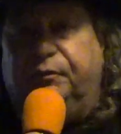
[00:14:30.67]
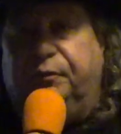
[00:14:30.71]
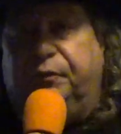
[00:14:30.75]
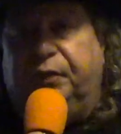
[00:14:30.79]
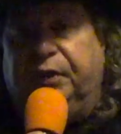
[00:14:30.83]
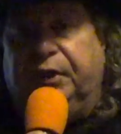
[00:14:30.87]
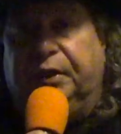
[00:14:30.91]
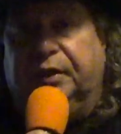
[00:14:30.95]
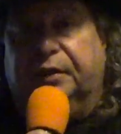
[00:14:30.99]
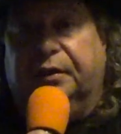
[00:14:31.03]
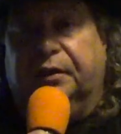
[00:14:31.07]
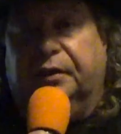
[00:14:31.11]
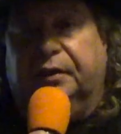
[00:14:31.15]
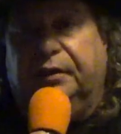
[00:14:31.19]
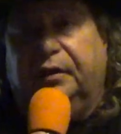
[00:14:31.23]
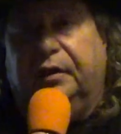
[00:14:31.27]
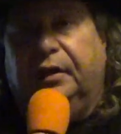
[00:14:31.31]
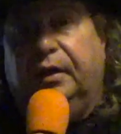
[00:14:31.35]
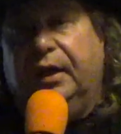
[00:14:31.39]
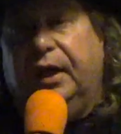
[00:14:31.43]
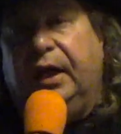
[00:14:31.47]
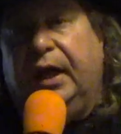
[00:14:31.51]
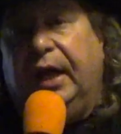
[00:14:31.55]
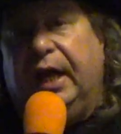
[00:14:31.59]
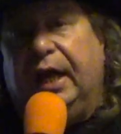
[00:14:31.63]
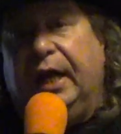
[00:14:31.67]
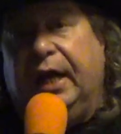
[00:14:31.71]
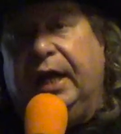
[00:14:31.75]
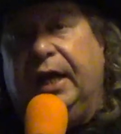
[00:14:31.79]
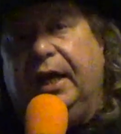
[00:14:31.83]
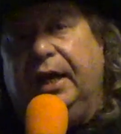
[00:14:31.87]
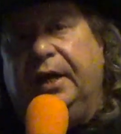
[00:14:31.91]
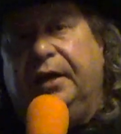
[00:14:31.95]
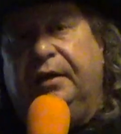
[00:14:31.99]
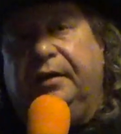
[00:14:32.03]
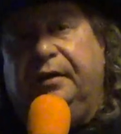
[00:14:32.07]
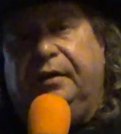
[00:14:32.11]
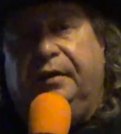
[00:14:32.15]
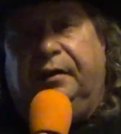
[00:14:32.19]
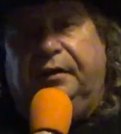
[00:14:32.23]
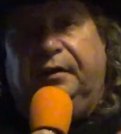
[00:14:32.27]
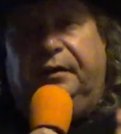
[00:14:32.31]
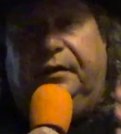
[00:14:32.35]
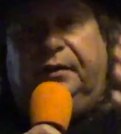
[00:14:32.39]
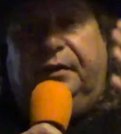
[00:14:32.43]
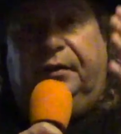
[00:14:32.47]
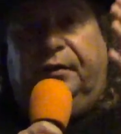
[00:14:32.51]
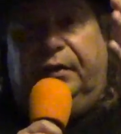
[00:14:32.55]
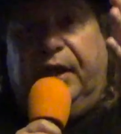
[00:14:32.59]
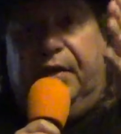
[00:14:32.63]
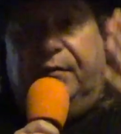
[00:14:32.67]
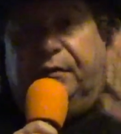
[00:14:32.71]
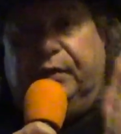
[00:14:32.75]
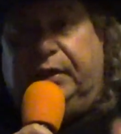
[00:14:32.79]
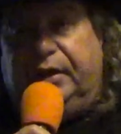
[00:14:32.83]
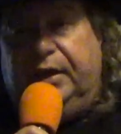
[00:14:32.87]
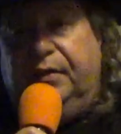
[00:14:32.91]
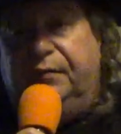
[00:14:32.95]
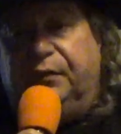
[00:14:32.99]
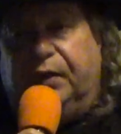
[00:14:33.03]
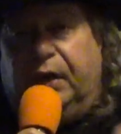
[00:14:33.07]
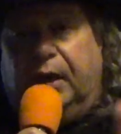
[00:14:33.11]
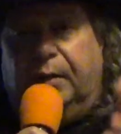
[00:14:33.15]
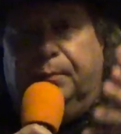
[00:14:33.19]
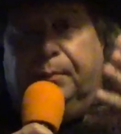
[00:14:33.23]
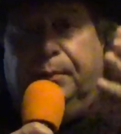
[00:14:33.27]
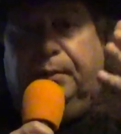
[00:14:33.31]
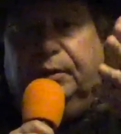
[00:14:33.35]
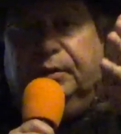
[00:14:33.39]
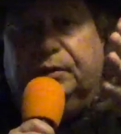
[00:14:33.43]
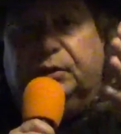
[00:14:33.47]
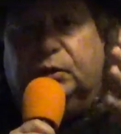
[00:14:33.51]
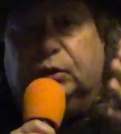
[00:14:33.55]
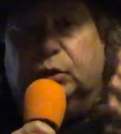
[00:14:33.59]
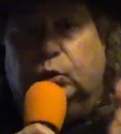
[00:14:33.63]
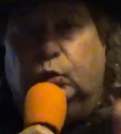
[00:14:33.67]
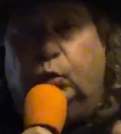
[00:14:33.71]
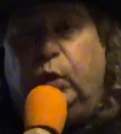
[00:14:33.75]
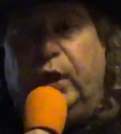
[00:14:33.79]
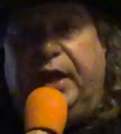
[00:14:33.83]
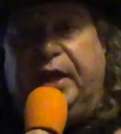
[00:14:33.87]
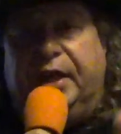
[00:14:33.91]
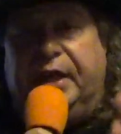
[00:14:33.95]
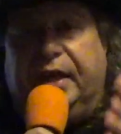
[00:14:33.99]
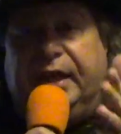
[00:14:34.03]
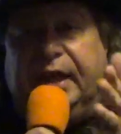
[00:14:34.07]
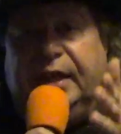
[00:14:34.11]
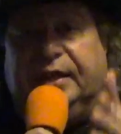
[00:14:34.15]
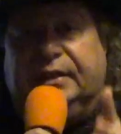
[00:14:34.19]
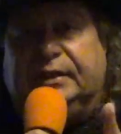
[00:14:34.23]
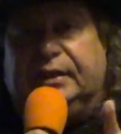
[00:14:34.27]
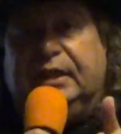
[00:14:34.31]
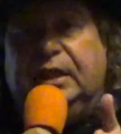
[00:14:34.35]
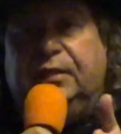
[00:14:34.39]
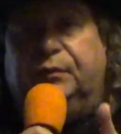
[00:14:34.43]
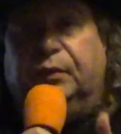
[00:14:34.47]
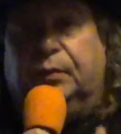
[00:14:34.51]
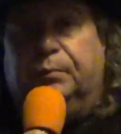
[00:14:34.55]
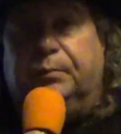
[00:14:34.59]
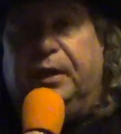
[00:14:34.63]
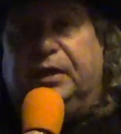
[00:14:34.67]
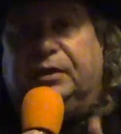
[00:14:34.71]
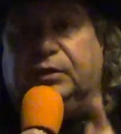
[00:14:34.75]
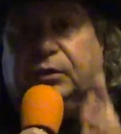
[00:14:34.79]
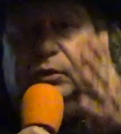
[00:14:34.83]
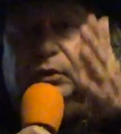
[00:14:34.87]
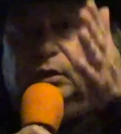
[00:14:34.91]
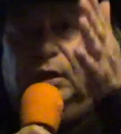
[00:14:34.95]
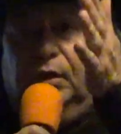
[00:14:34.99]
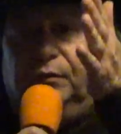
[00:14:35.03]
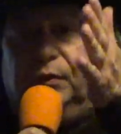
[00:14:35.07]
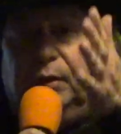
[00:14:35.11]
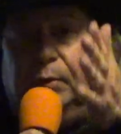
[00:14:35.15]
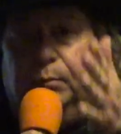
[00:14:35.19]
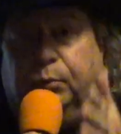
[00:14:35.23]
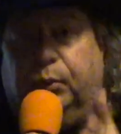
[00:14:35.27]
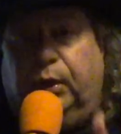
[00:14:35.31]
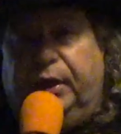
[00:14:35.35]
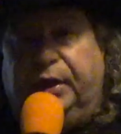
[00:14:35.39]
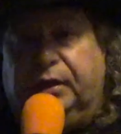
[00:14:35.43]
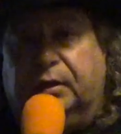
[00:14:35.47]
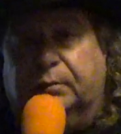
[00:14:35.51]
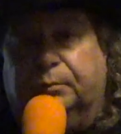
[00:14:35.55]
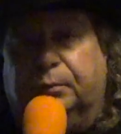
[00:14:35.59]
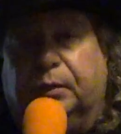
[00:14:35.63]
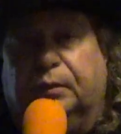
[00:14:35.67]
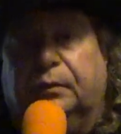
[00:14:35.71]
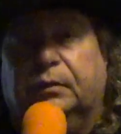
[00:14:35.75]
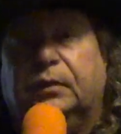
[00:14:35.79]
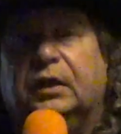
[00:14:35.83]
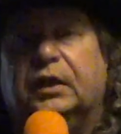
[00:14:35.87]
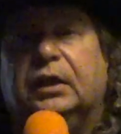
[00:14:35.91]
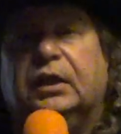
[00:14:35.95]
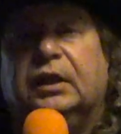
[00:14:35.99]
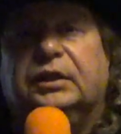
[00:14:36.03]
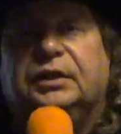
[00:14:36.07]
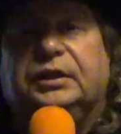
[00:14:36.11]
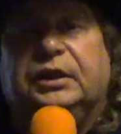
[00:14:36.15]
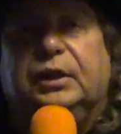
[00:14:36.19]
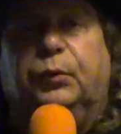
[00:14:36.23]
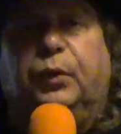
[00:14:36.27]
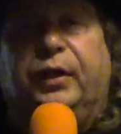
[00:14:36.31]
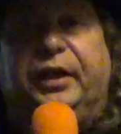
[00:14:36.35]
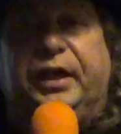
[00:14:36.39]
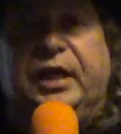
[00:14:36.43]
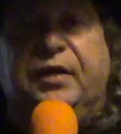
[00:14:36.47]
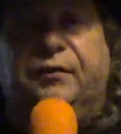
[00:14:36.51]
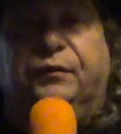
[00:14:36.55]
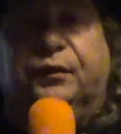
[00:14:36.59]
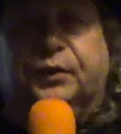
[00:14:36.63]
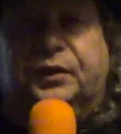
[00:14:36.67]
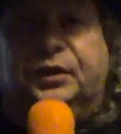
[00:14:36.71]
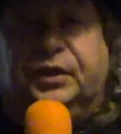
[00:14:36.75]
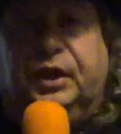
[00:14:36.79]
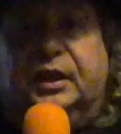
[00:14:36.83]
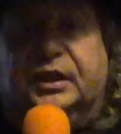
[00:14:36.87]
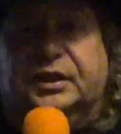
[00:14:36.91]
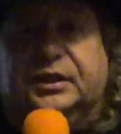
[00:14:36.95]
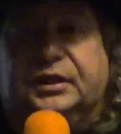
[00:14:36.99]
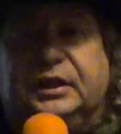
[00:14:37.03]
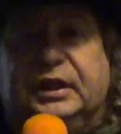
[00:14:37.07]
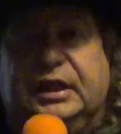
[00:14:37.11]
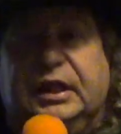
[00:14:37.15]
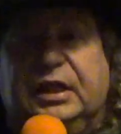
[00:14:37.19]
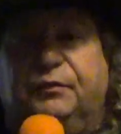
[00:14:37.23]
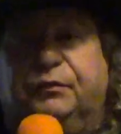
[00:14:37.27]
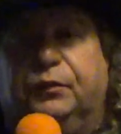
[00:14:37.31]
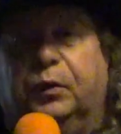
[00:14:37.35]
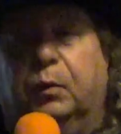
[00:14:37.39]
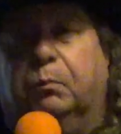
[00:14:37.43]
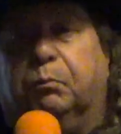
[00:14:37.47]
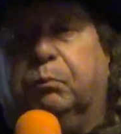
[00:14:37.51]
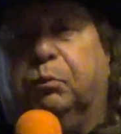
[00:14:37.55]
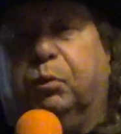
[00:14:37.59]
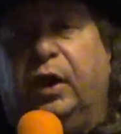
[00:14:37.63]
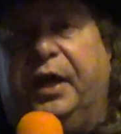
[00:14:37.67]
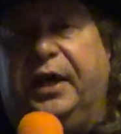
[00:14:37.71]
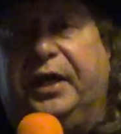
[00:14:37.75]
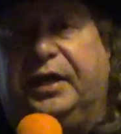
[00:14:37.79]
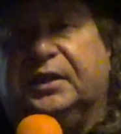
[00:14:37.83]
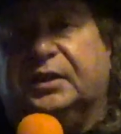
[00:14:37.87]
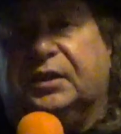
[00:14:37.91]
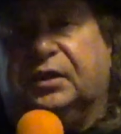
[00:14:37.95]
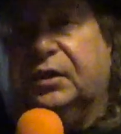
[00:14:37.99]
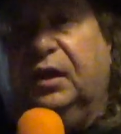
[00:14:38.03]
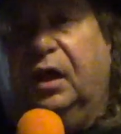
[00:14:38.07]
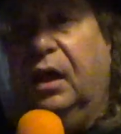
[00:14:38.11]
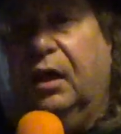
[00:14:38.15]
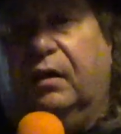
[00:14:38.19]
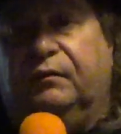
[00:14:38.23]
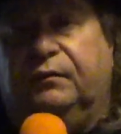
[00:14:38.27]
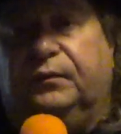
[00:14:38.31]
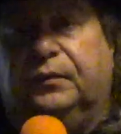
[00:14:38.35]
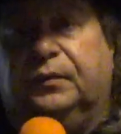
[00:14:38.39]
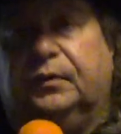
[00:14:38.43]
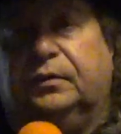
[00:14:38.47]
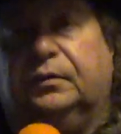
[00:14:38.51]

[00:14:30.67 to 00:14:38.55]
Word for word: fear, and you never give up to win against evil makes your love unbreakable. See what evil does, evil breaks love.